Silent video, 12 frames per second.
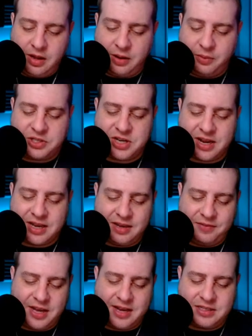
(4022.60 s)
I wish I could
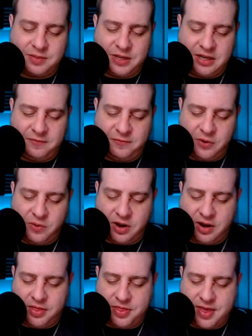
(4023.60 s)
give you guys some info
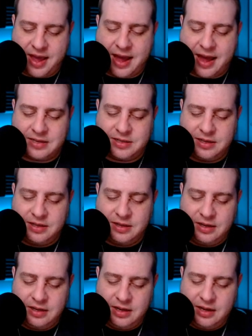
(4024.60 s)
on that.
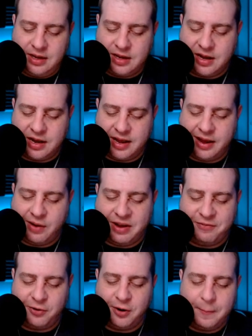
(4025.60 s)

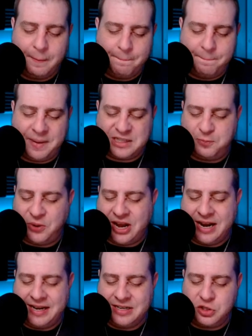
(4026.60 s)
However, Best
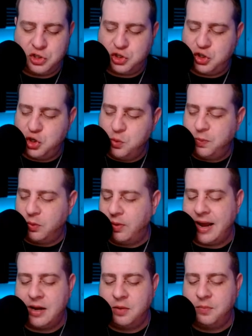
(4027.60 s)
Buy is super
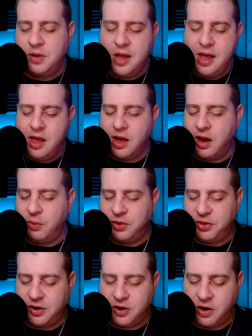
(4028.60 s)
random with
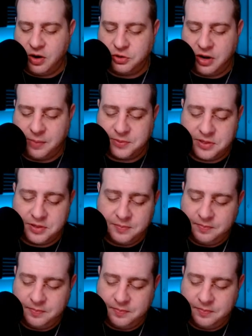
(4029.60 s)
their card drops.